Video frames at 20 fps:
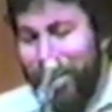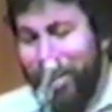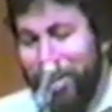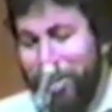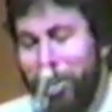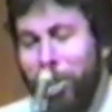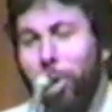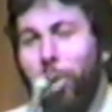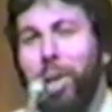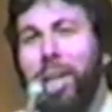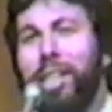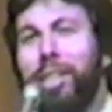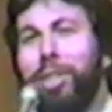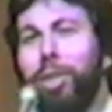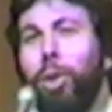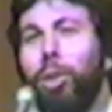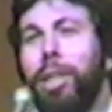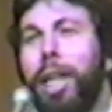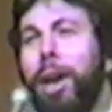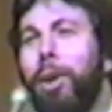So he
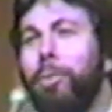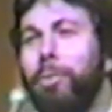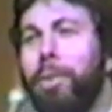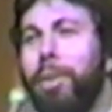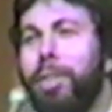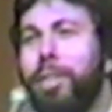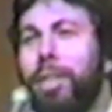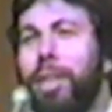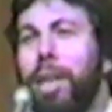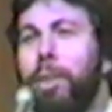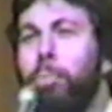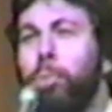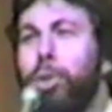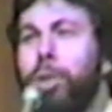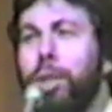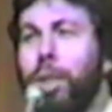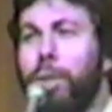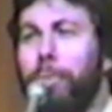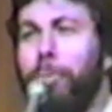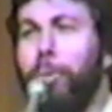sold out his 10%
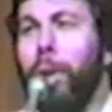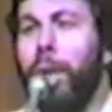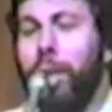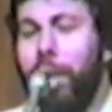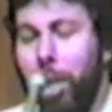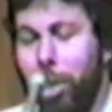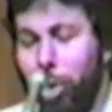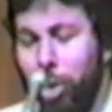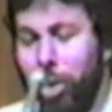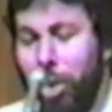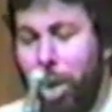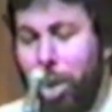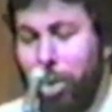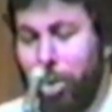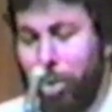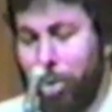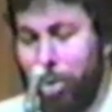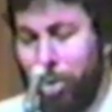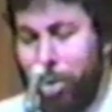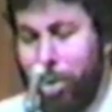for
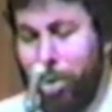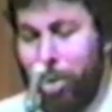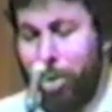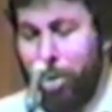$800.